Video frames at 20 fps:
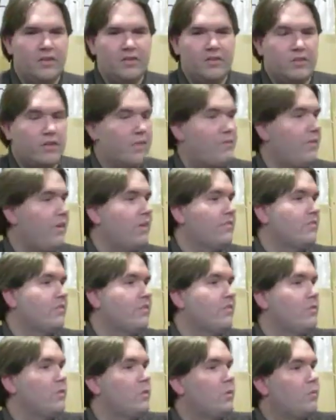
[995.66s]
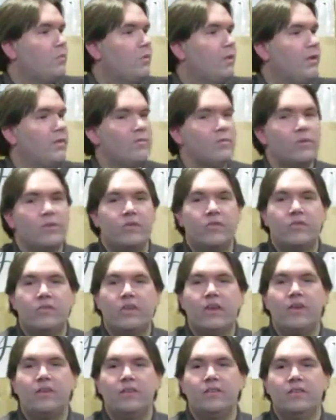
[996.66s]
Jeff asked everyone to pray for his
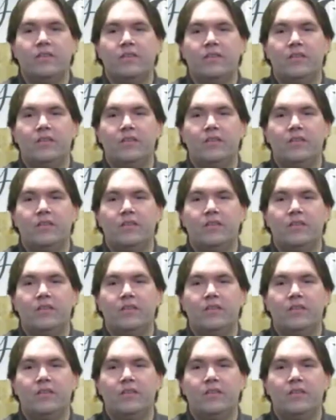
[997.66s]
son.